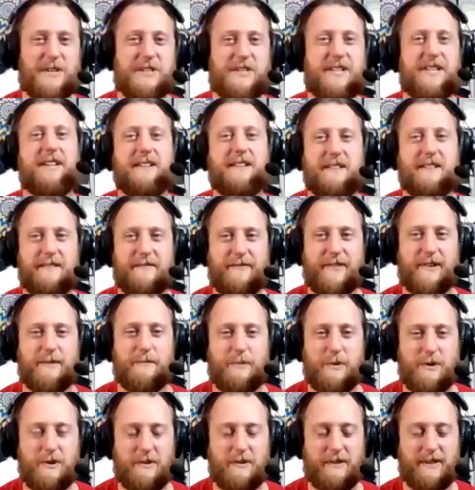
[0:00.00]
was she
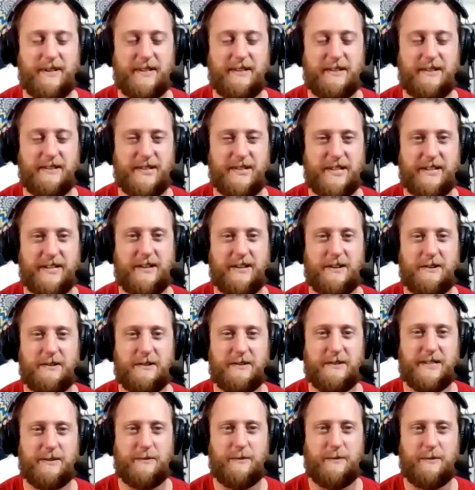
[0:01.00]
from Portland? Did she
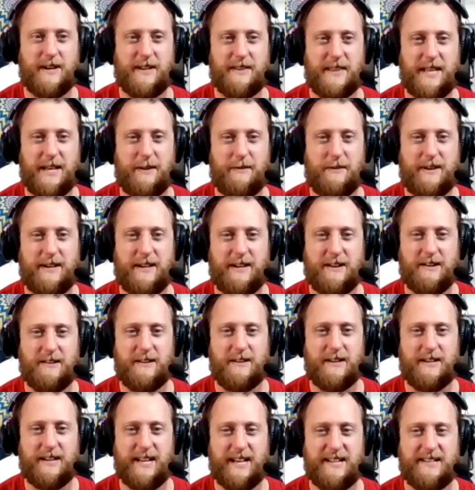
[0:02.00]
go to when they were
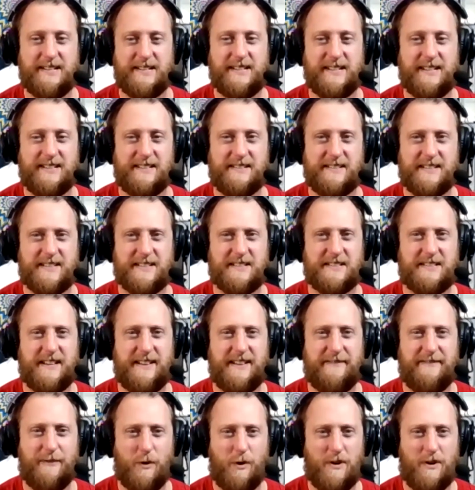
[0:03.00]
here in
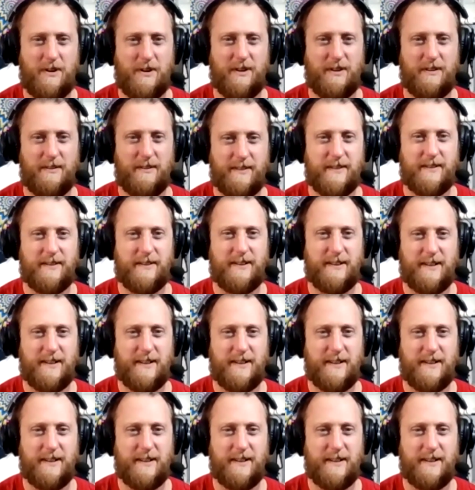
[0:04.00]
1964?